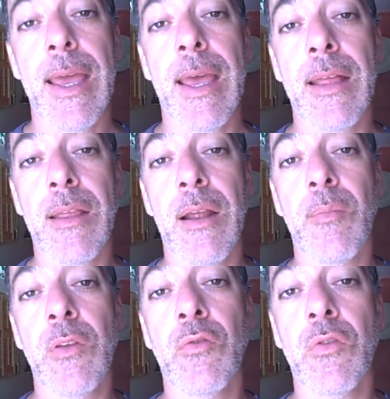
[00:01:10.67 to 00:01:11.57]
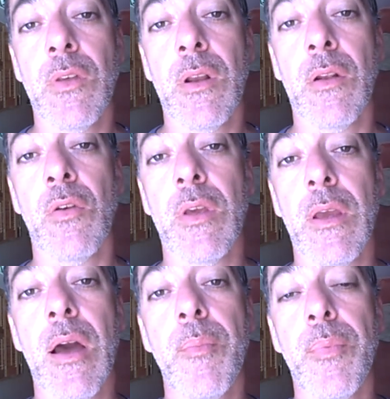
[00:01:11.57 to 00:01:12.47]
and that I'm interested in
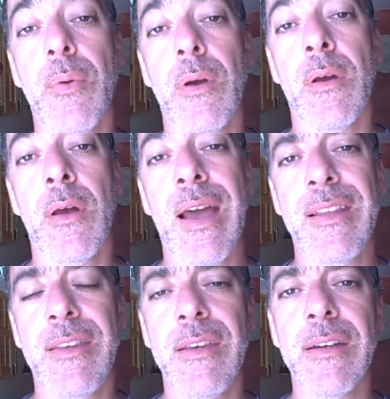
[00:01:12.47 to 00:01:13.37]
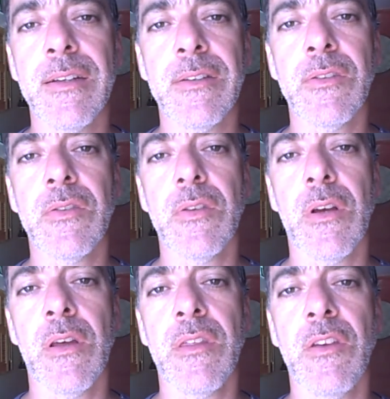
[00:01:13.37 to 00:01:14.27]
looking up, ideas,
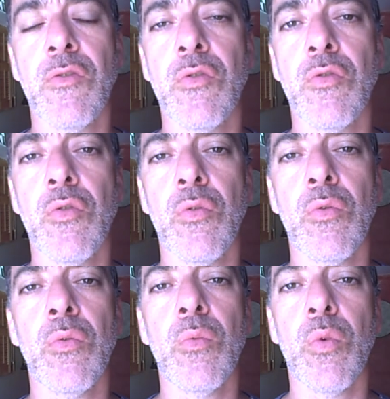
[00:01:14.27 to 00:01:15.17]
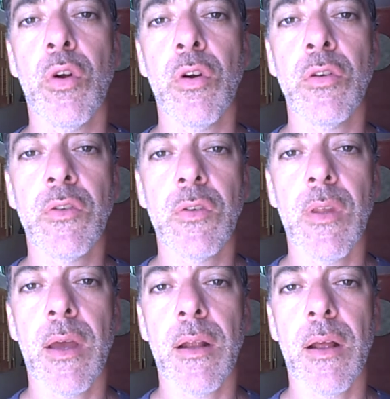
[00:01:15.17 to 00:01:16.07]
things to do, words
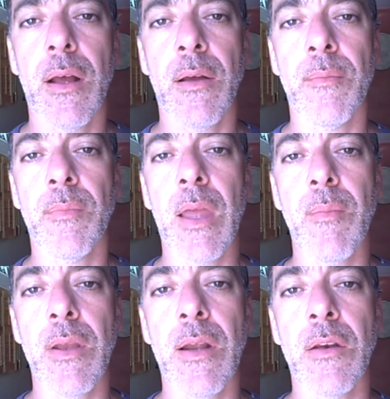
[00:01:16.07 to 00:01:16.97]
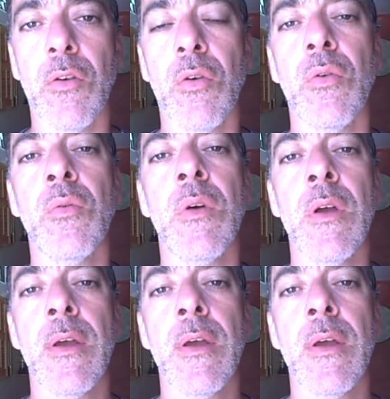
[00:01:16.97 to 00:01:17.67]
that I may not know.